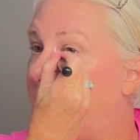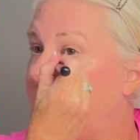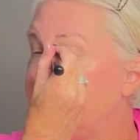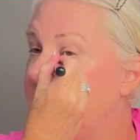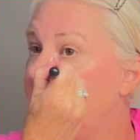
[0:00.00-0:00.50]

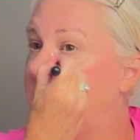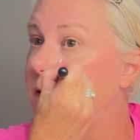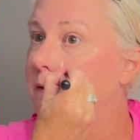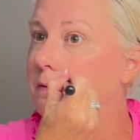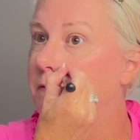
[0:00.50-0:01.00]
That's it.
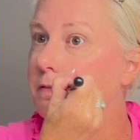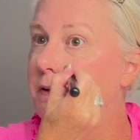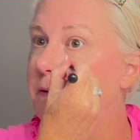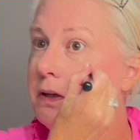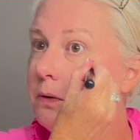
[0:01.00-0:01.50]

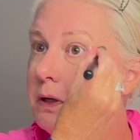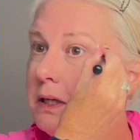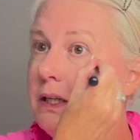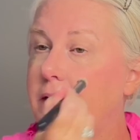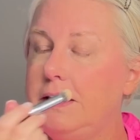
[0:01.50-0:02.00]
Very quick
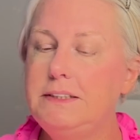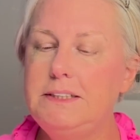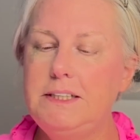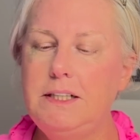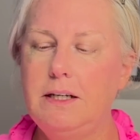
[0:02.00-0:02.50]
and
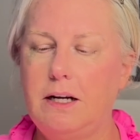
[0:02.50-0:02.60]
easy.